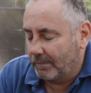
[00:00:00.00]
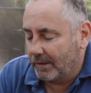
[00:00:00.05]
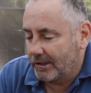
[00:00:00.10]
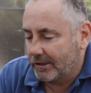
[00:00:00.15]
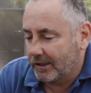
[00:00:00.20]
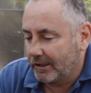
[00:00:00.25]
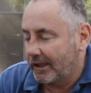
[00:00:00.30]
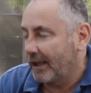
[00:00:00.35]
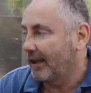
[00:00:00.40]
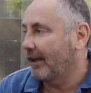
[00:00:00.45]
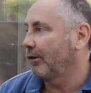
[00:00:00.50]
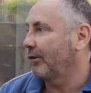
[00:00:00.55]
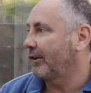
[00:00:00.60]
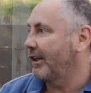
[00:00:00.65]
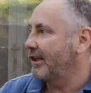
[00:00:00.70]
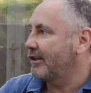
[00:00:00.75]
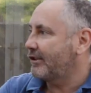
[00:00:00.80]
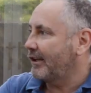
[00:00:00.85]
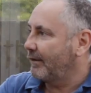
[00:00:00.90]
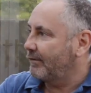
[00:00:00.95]
He said, "Can I look
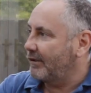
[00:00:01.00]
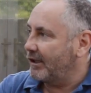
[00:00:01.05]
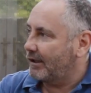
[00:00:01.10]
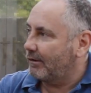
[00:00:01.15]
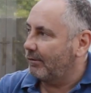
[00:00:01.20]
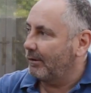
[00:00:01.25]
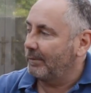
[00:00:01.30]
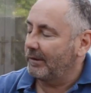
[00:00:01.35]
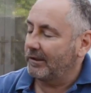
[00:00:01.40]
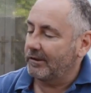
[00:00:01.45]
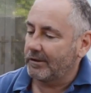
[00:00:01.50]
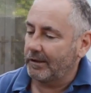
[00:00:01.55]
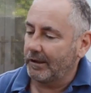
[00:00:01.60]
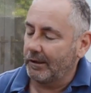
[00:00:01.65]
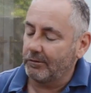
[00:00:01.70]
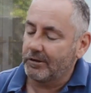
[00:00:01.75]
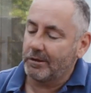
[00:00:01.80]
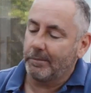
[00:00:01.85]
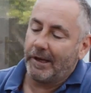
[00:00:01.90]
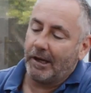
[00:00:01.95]
at your safety equipment?" So he
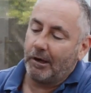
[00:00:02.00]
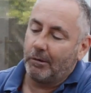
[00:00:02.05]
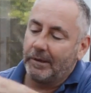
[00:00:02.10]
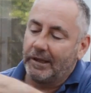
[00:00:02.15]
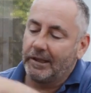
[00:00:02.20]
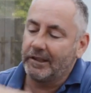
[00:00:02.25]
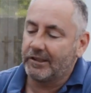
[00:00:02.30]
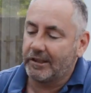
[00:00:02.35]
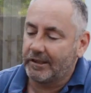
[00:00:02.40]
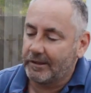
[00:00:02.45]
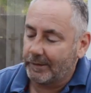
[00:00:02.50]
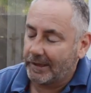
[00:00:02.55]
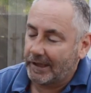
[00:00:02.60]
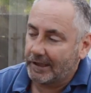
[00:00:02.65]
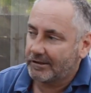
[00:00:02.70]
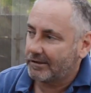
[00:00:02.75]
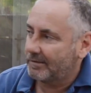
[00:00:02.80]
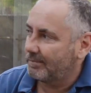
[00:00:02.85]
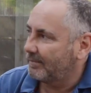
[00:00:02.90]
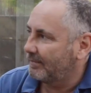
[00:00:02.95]
looked at my helmet. He said, "Oh,
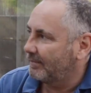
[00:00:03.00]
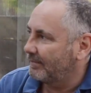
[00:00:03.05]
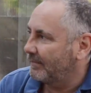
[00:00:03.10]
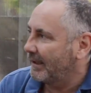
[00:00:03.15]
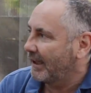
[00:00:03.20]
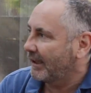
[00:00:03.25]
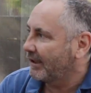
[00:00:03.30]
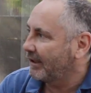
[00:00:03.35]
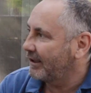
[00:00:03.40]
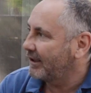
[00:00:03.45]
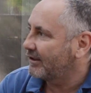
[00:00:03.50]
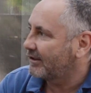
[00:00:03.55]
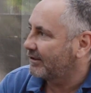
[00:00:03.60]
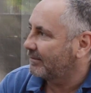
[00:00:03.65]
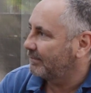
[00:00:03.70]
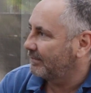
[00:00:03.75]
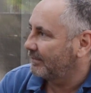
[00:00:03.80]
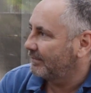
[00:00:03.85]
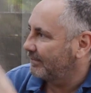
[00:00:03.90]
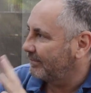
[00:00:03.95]
that's knackered.
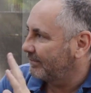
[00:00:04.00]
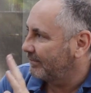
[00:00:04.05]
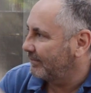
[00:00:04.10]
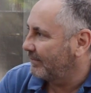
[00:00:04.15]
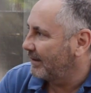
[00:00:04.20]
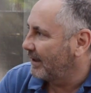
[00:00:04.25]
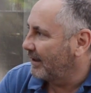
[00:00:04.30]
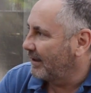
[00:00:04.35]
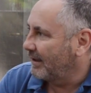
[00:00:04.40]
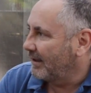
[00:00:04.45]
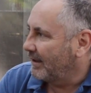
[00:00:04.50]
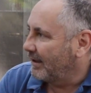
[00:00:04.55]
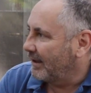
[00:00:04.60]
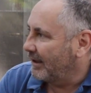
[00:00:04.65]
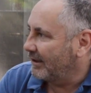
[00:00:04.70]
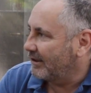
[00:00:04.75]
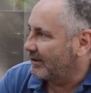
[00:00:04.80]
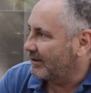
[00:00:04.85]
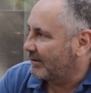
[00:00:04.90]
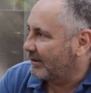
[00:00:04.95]

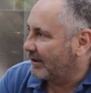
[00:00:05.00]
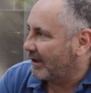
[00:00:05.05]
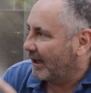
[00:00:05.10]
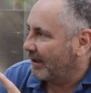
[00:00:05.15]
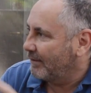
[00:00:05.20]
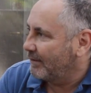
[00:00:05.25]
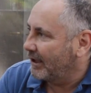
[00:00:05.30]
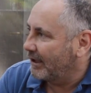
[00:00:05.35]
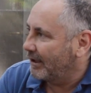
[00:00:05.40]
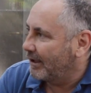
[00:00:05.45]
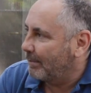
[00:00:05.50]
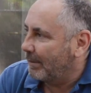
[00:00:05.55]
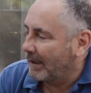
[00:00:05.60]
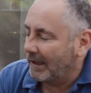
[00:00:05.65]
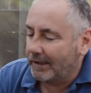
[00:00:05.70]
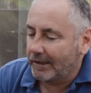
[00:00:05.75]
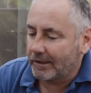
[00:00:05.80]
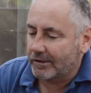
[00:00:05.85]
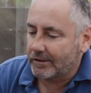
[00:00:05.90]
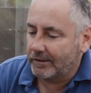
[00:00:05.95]
It's caved in at the
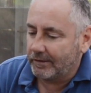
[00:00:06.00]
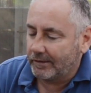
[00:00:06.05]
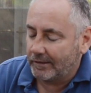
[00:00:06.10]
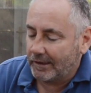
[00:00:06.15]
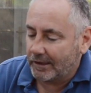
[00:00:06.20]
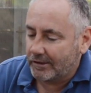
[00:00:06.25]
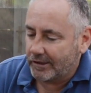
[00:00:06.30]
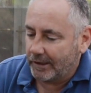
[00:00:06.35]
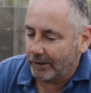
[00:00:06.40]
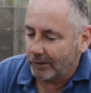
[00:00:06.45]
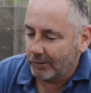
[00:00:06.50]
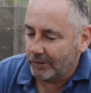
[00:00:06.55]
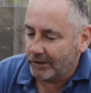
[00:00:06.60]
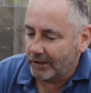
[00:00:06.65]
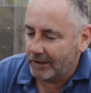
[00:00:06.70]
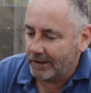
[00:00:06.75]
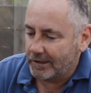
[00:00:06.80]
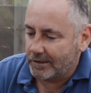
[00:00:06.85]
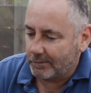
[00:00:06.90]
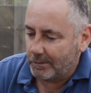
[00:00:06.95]
back. That's no good.
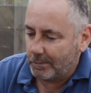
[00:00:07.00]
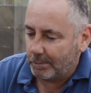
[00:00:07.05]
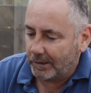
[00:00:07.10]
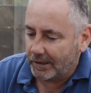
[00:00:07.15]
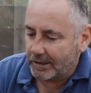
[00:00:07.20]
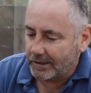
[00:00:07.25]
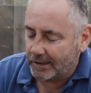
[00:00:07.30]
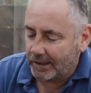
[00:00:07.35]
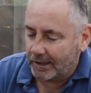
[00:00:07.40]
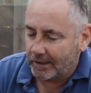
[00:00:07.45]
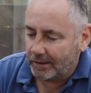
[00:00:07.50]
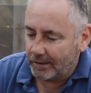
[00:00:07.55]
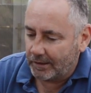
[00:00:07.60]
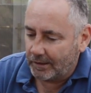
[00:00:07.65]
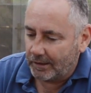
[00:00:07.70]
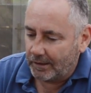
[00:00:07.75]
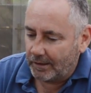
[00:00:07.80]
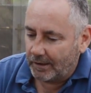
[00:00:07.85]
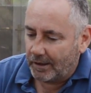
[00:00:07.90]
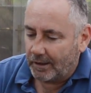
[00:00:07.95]
You need to replace that."
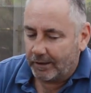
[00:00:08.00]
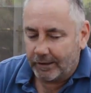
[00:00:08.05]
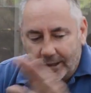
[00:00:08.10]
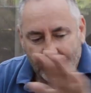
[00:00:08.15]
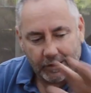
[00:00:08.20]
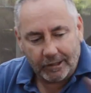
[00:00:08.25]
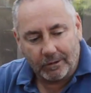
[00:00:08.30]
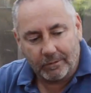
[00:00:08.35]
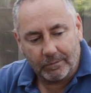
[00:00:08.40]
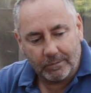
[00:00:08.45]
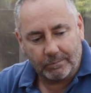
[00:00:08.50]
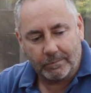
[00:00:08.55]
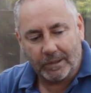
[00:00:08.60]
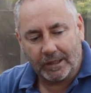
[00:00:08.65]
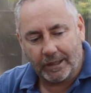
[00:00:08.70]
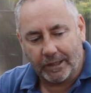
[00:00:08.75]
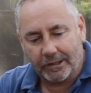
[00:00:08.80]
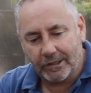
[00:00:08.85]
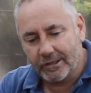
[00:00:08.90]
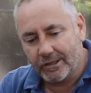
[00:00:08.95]
And then he got my
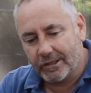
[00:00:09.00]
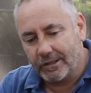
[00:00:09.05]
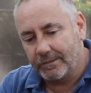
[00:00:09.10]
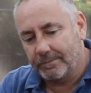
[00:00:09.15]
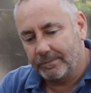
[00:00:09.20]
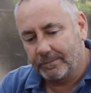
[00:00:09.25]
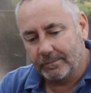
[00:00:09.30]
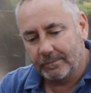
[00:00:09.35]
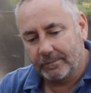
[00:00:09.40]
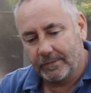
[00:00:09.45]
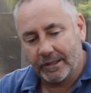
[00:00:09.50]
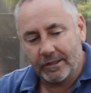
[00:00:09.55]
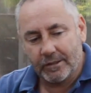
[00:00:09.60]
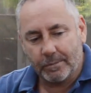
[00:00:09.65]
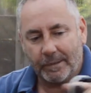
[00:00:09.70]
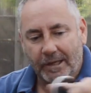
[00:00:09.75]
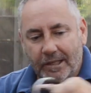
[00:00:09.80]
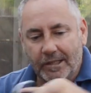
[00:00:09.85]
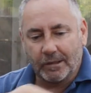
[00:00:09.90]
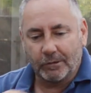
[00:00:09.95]
leathers and
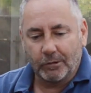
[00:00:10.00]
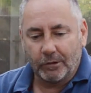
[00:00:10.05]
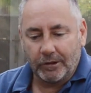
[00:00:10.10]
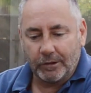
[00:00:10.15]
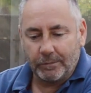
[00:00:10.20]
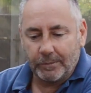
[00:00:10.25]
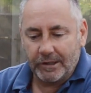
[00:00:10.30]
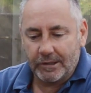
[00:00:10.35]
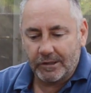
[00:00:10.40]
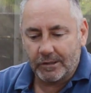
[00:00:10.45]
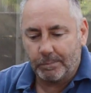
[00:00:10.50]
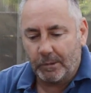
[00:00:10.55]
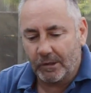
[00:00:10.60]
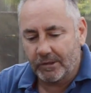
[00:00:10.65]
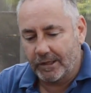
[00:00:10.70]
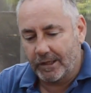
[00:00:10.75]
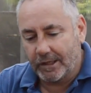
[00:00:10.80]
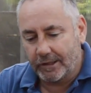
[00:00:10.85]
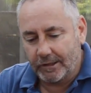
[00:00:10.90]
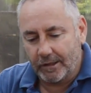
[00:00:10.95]
inspected and looked at them, and he
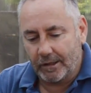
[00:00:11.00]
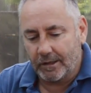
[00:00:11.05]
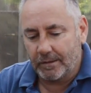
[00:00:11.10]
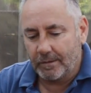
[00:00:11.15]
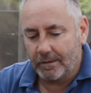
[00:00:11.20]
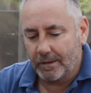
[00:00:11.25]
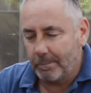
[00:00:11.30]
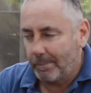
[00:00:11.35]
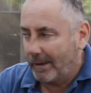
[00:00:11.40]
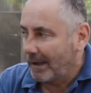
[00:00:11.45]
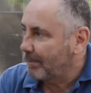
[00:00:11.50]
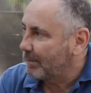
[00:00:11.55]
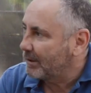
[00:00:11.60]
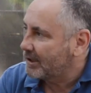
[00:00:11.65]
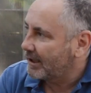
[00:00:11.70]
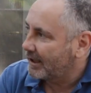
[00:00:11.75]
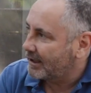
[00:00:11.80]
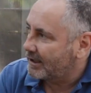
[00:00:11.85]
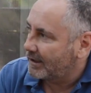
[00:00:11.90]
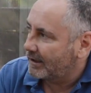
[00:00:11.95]
spotted I'd got a bike
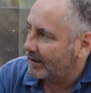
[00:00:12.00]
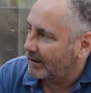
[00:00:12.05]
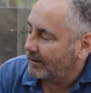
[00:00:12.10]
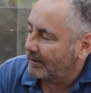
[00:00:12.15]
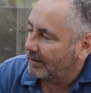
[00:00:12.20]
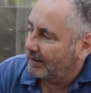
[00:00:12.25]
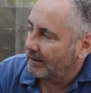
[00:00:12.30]
protector